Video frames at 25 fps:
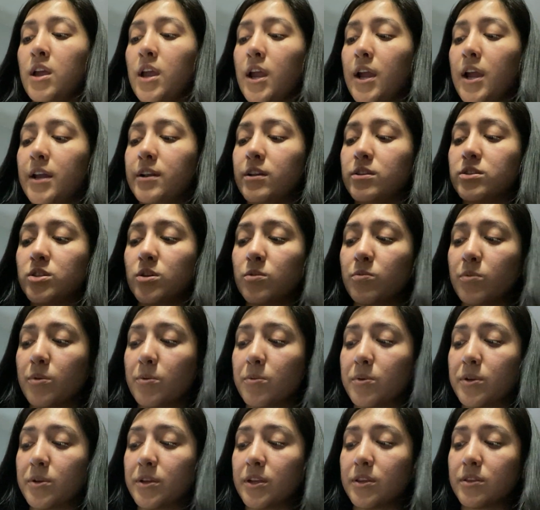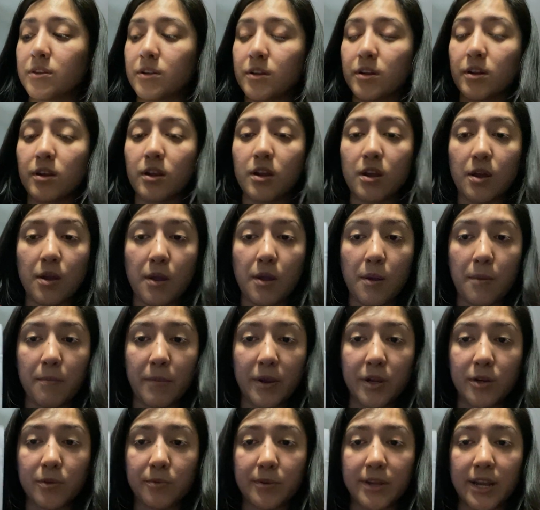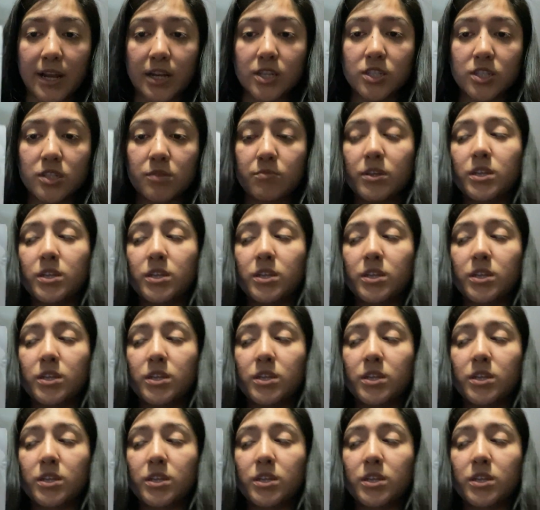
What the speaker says: And also we would either make a reaction,